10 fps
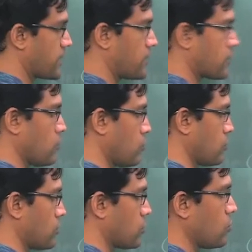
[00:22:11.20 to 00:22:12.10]
it
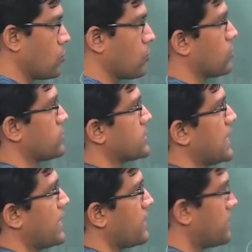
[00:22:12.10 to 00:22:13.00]
to
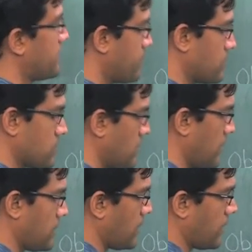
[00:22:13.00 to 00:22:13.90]
say
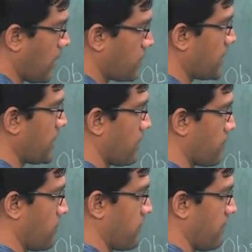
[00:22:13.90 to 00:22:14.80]
an arbitrary
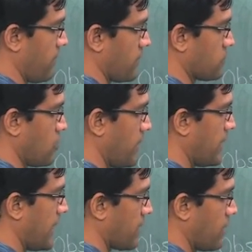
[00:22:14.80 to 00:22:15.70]
number of derivatives. So I
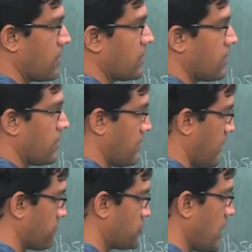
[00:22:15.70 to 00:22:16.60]
take
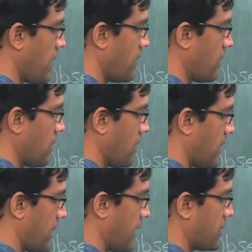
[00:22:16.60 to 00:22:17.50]
fj
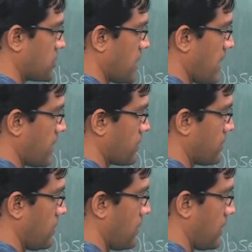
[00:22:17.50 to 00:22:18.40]
and I say
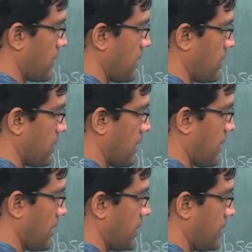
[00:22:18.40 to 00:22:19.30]

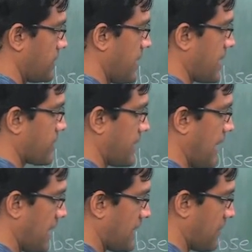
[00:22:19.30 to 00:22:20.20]
I take
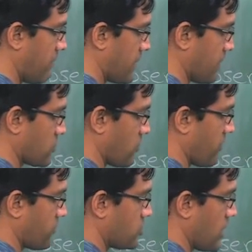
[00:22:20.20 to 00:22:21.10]
k derivatives of
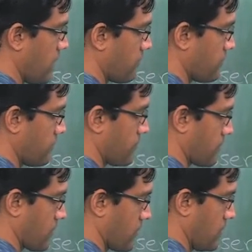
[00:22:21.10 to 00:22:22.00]
fj
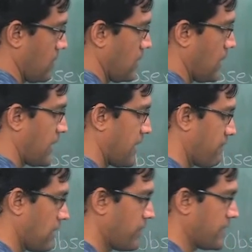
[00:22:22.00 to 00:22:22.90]
and I
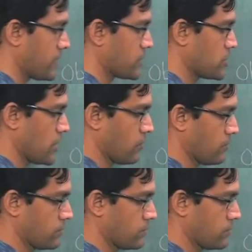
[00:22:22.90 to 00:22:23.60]
evaluate it at 0.